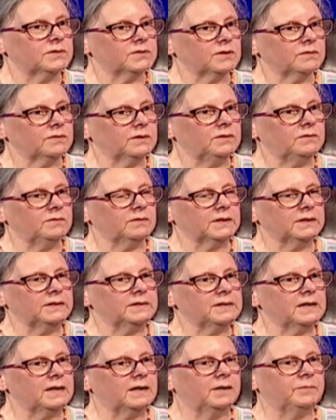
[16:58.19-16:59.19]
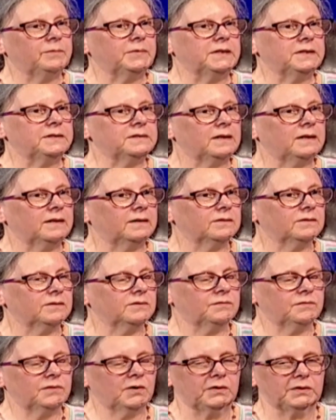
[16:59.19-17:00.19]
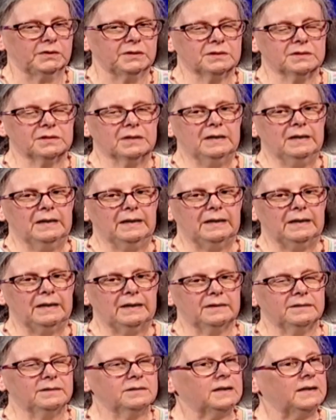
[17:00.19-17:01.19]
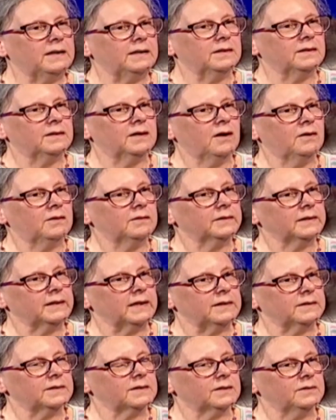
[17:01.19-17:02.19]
so that you can type it and font, and it can't get